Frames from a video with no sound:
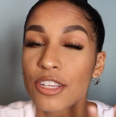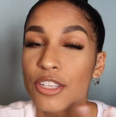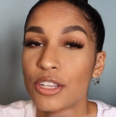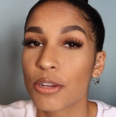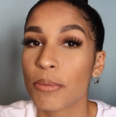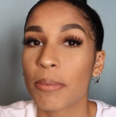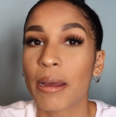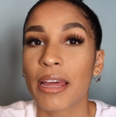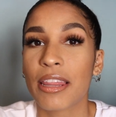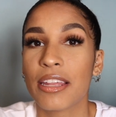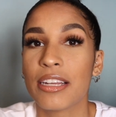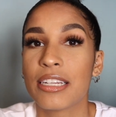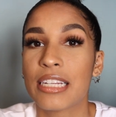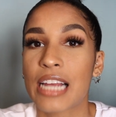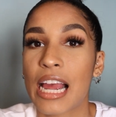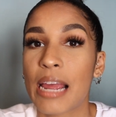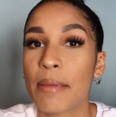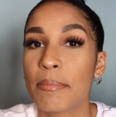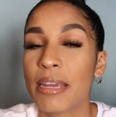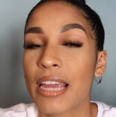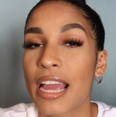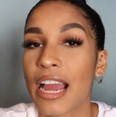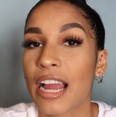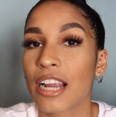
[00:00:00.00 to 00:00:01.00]
So by the
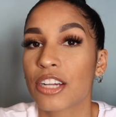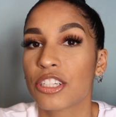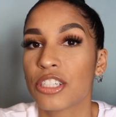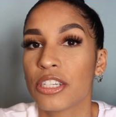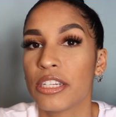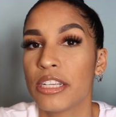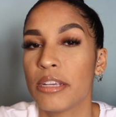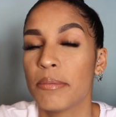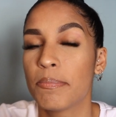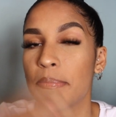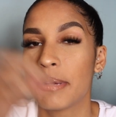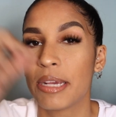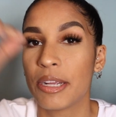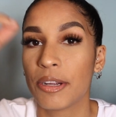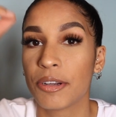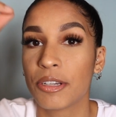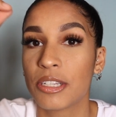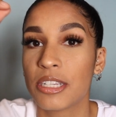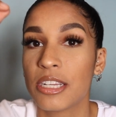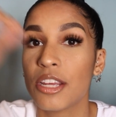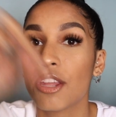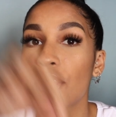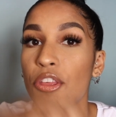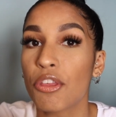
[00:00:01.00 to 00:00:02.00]
time he actually
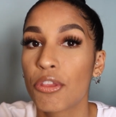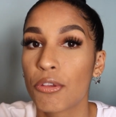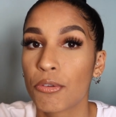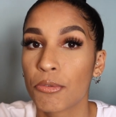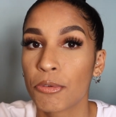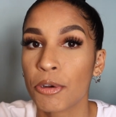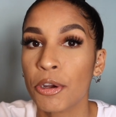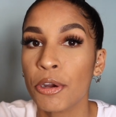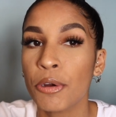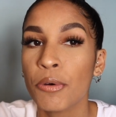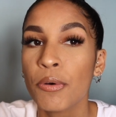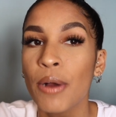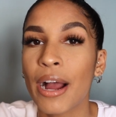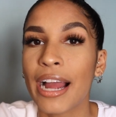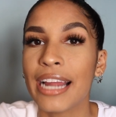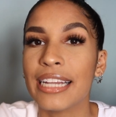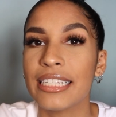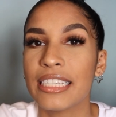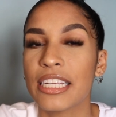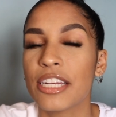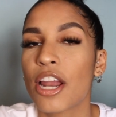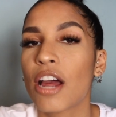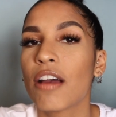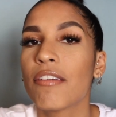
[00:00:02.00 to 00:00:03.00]
pierced it through, I
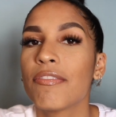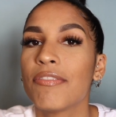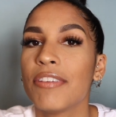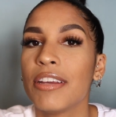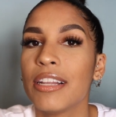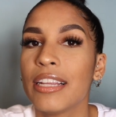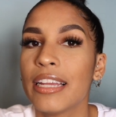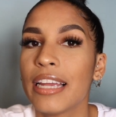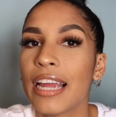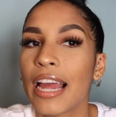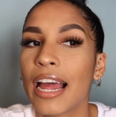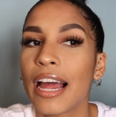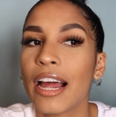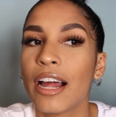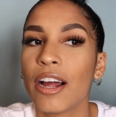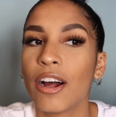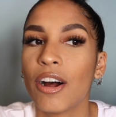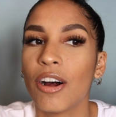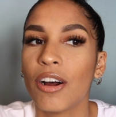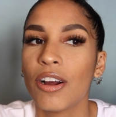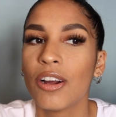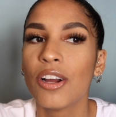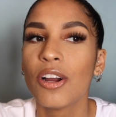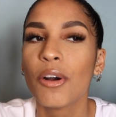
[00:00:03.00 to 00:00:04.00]
did not feel it at
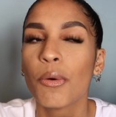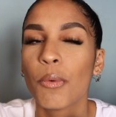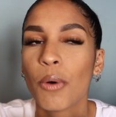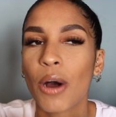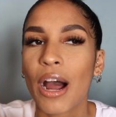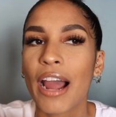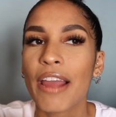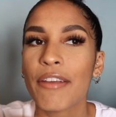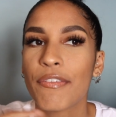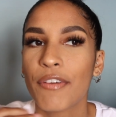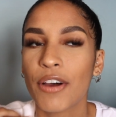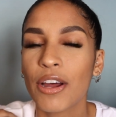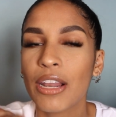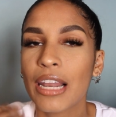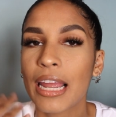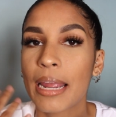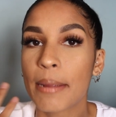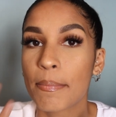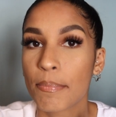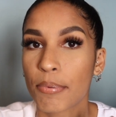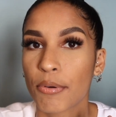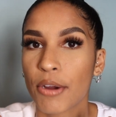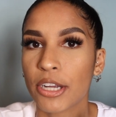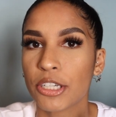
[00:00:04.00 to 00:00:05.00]
well I felt
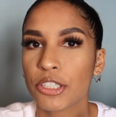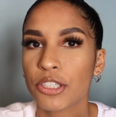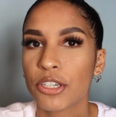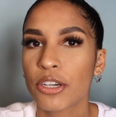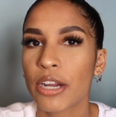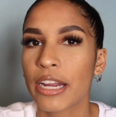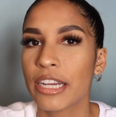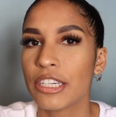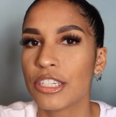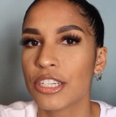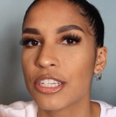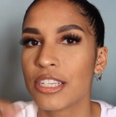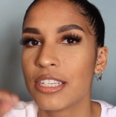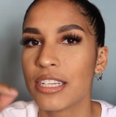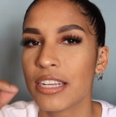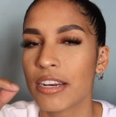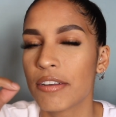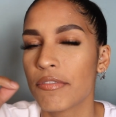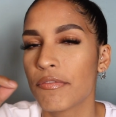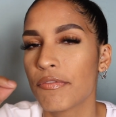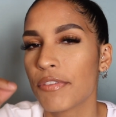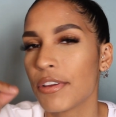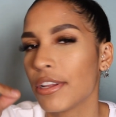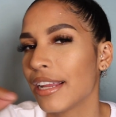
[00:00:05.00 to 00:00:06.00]
like pressure I just
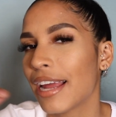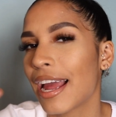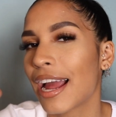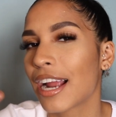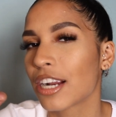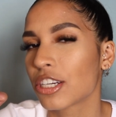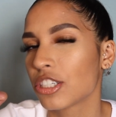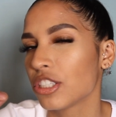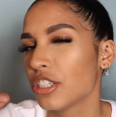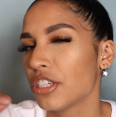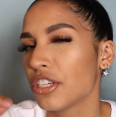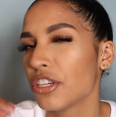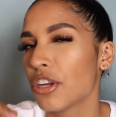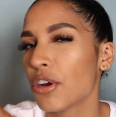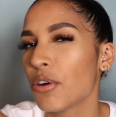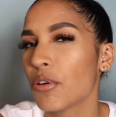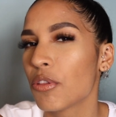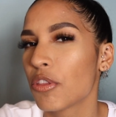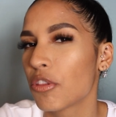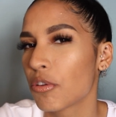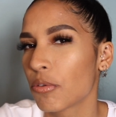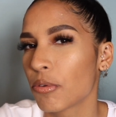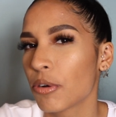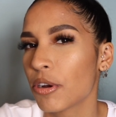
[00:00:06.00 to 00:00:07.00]
didn't feel it actually go
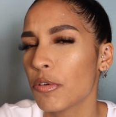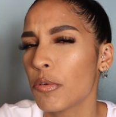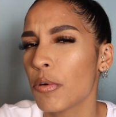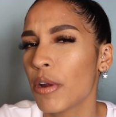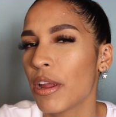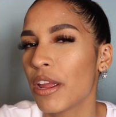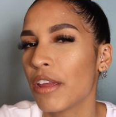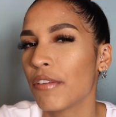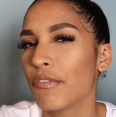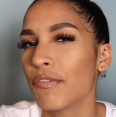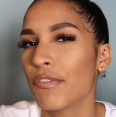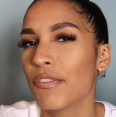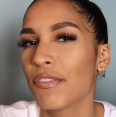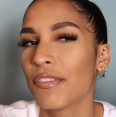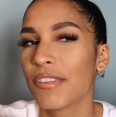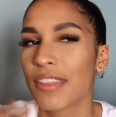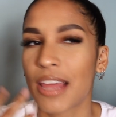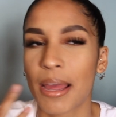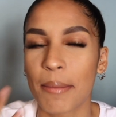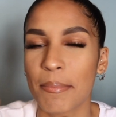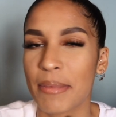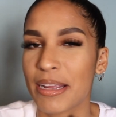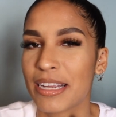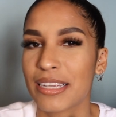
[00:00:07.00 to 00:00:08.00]
through if
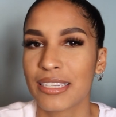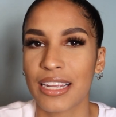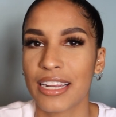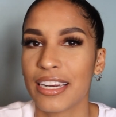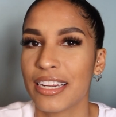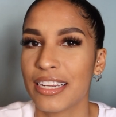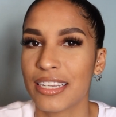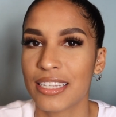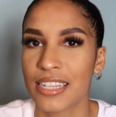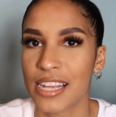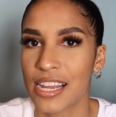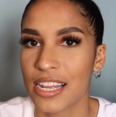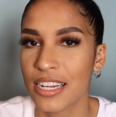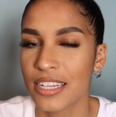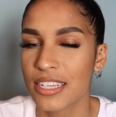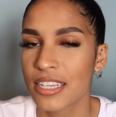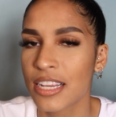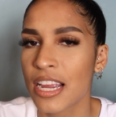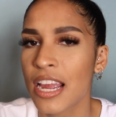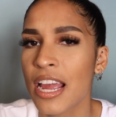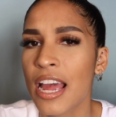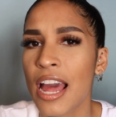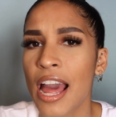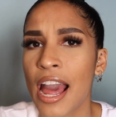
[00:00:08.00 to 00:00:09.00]
that makes any sense
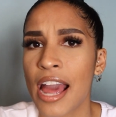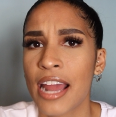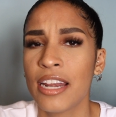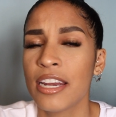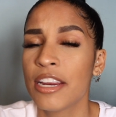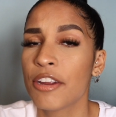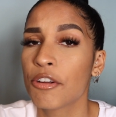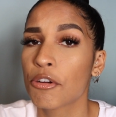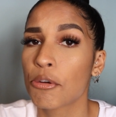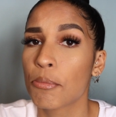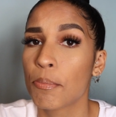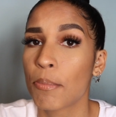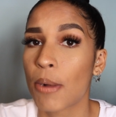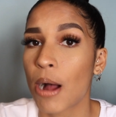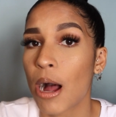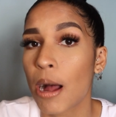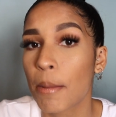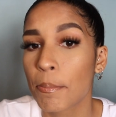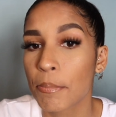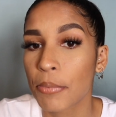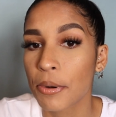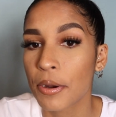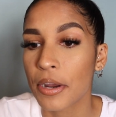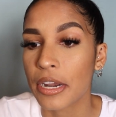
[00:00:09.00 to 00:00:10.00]
I didn't hear a
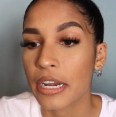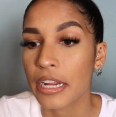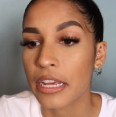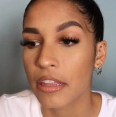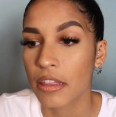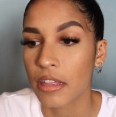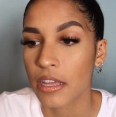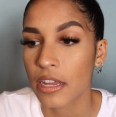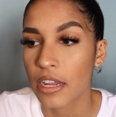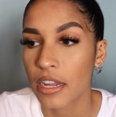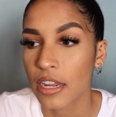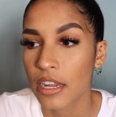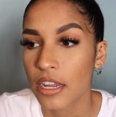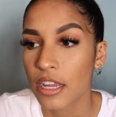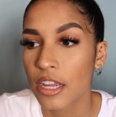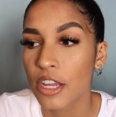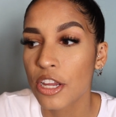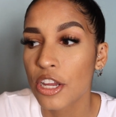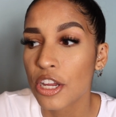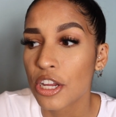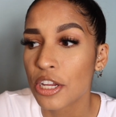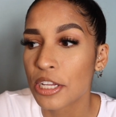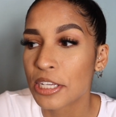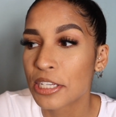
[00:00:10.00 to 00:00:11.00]
pop or anything
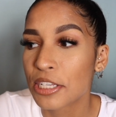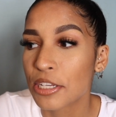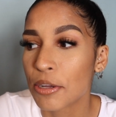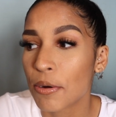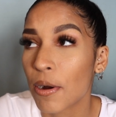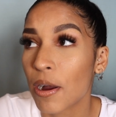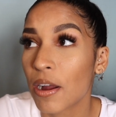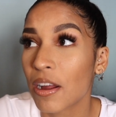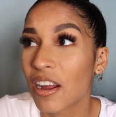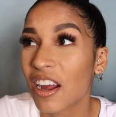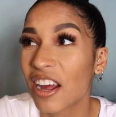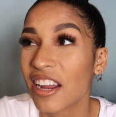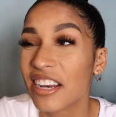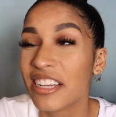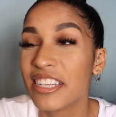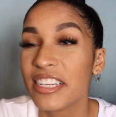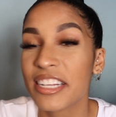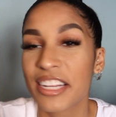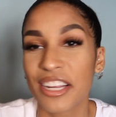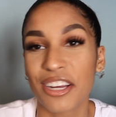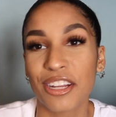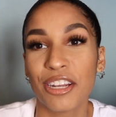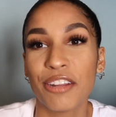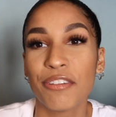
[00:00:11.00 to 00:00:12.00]
so on a
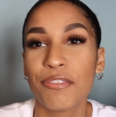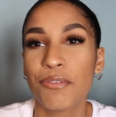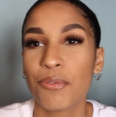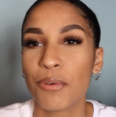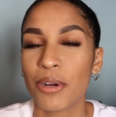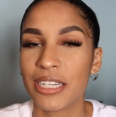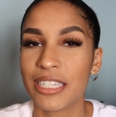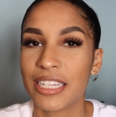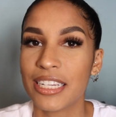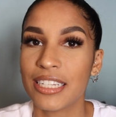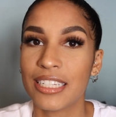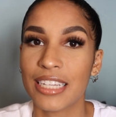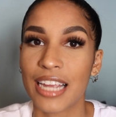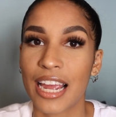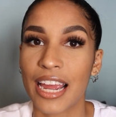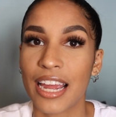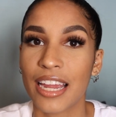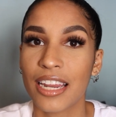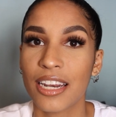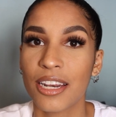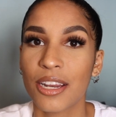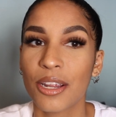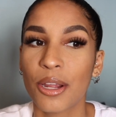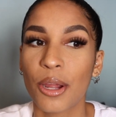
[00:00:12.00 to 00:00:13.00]
scale of 1 to
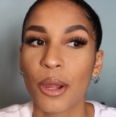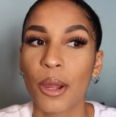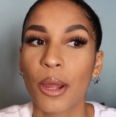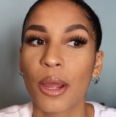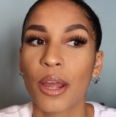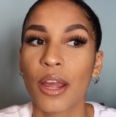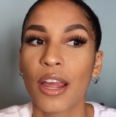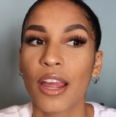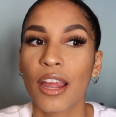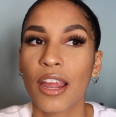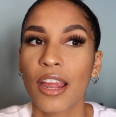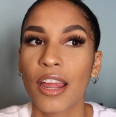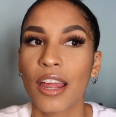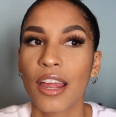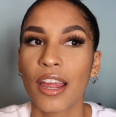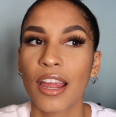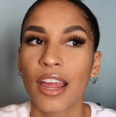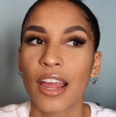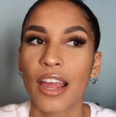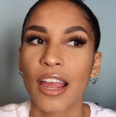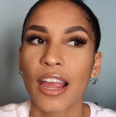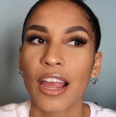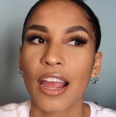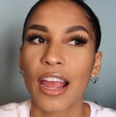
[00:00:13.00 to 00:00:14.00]
10
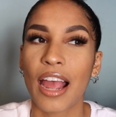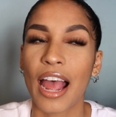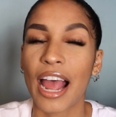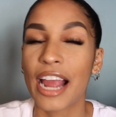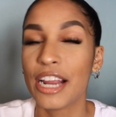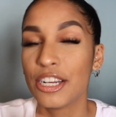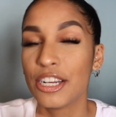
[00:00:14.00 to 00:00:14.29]
I